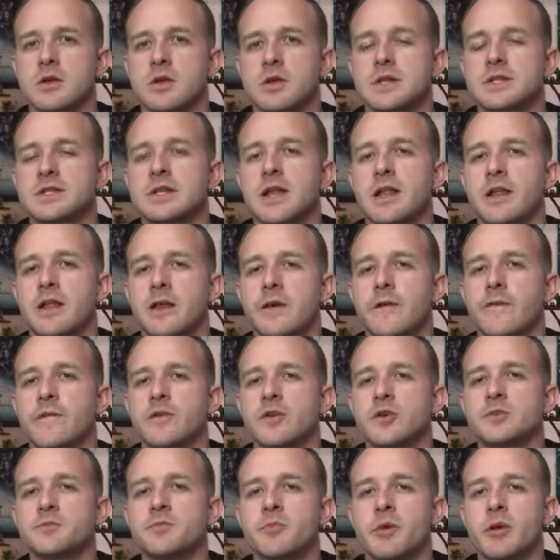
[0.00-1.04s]
It's kind of like a
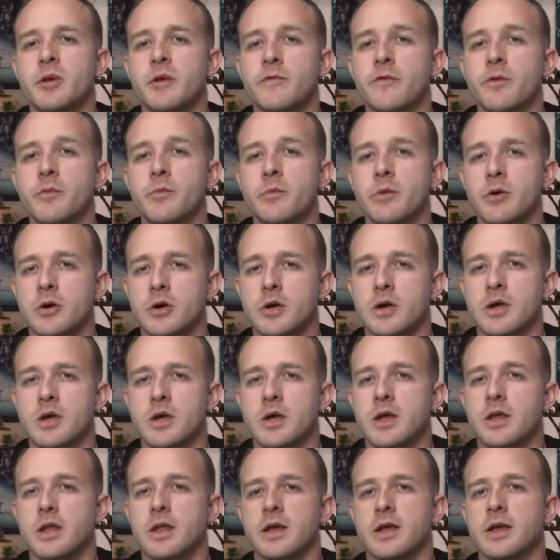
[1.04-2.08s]
first print of a book,
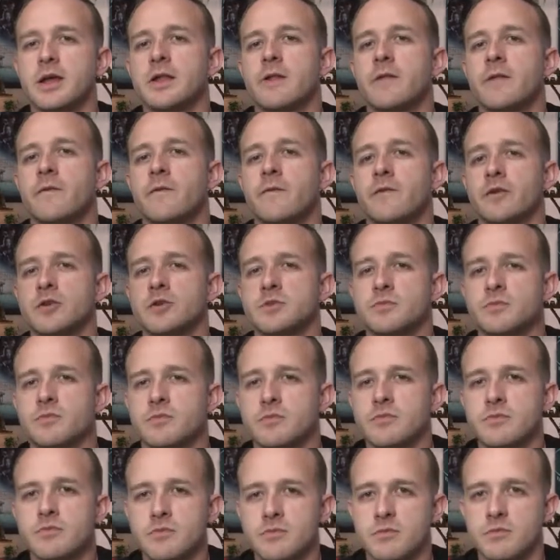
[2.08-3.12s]
like getting a first
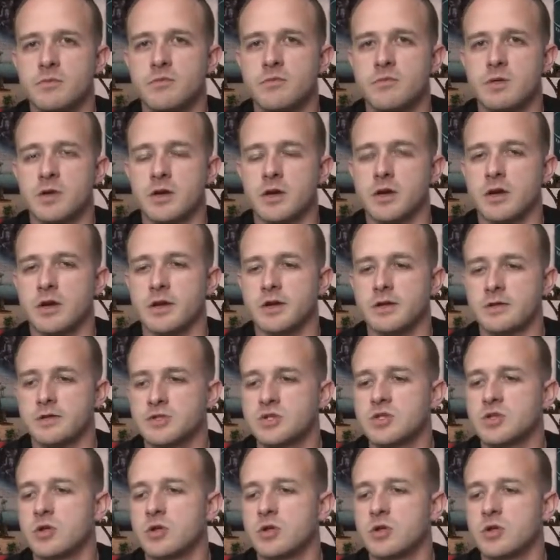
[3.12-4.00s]
a